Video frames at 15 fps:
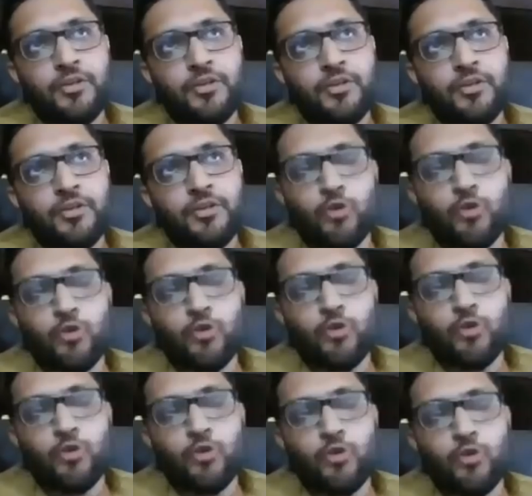know, since
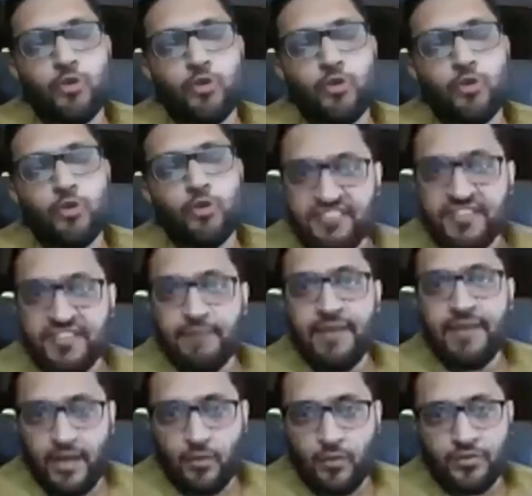I came from investing
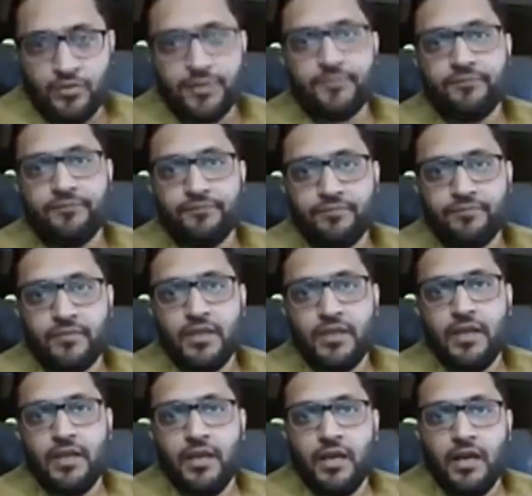background
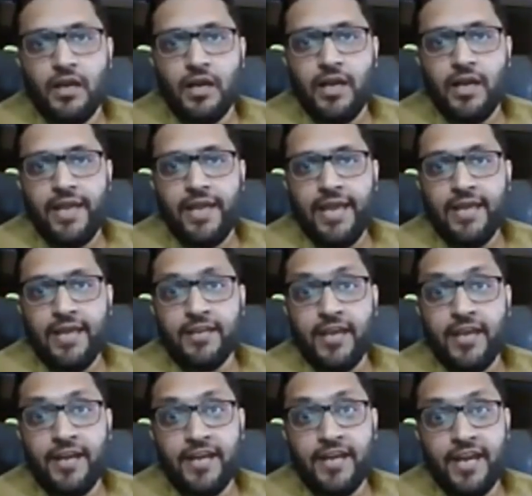and,
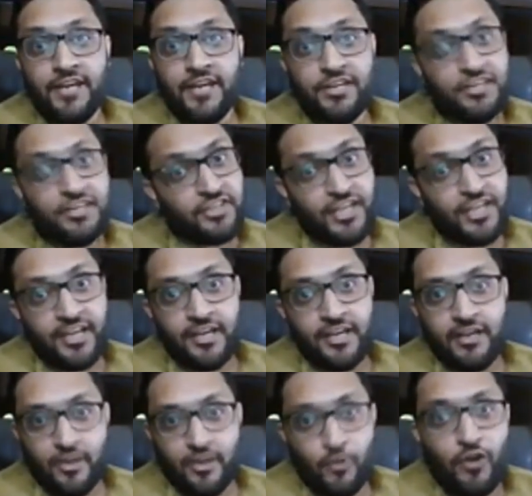and I didn't think
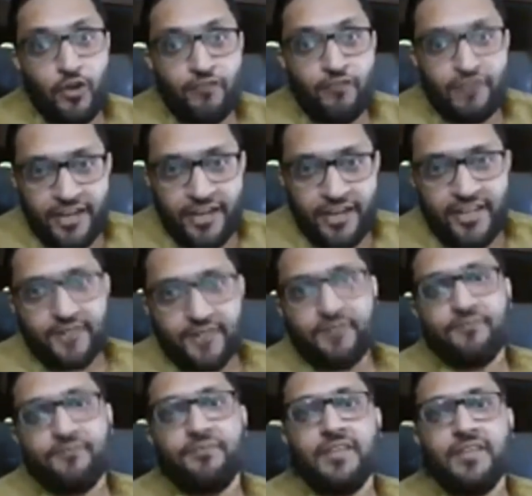good of trading.
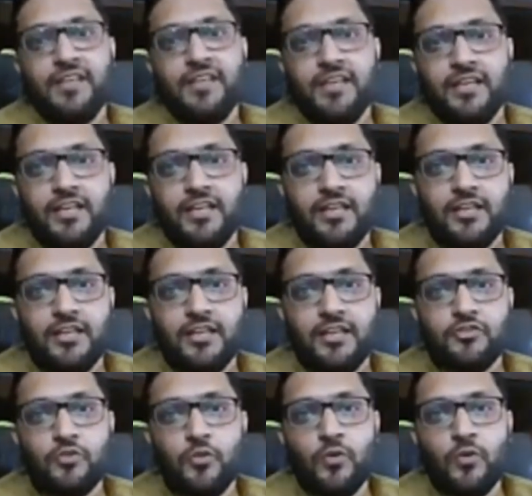
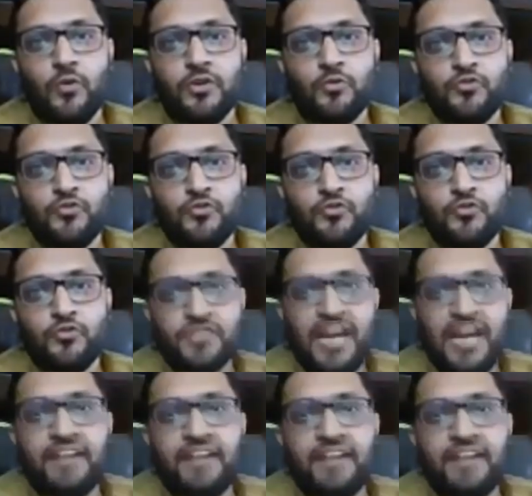So to start
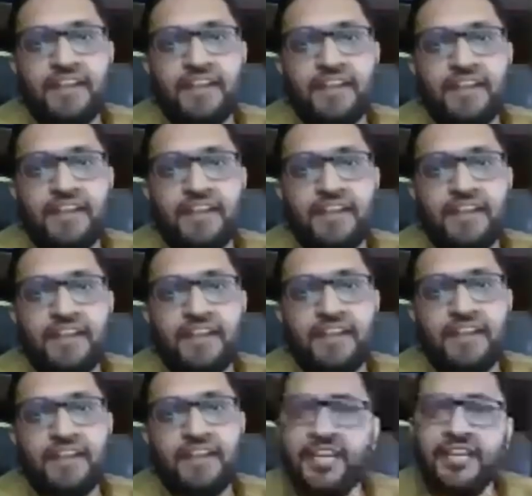with, I, I
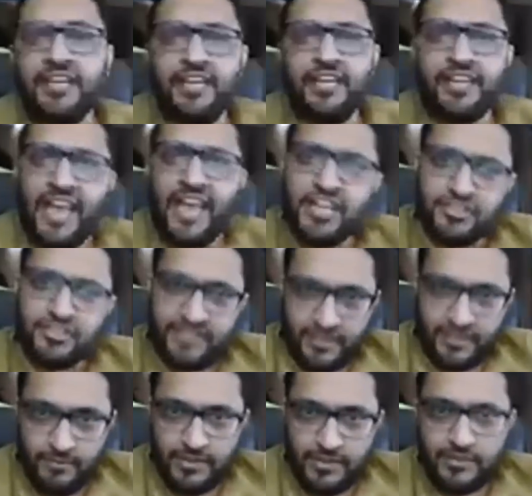started trading in, in cash
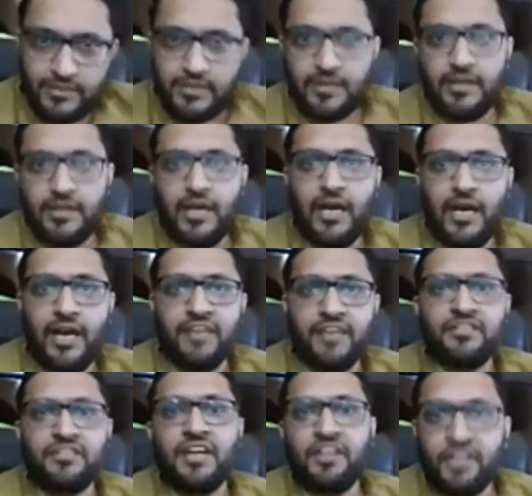segment.
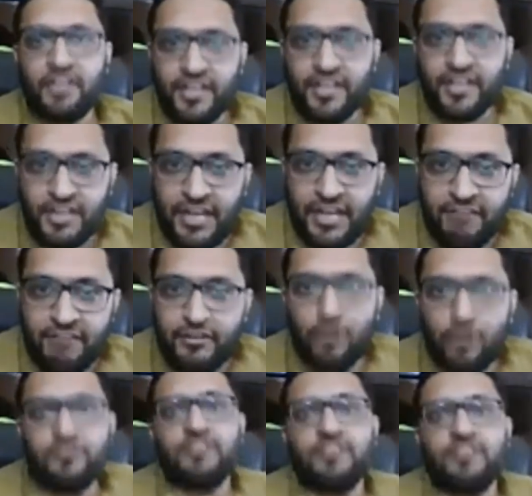I started taking
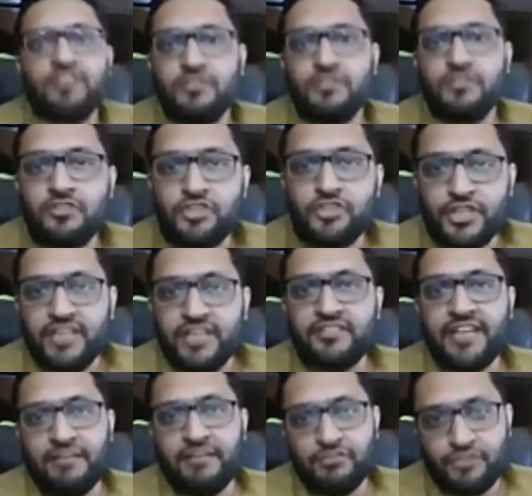delivery of the, the shares
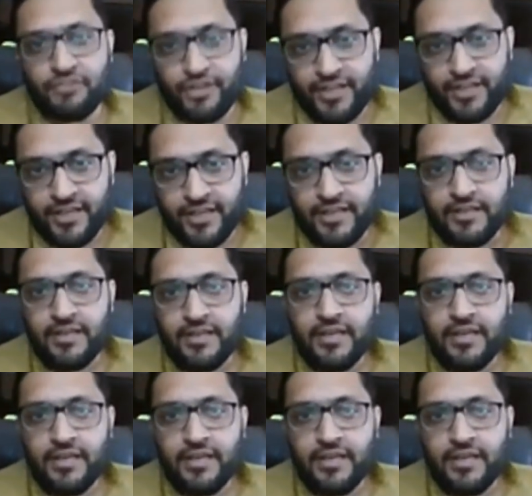that I was trading in.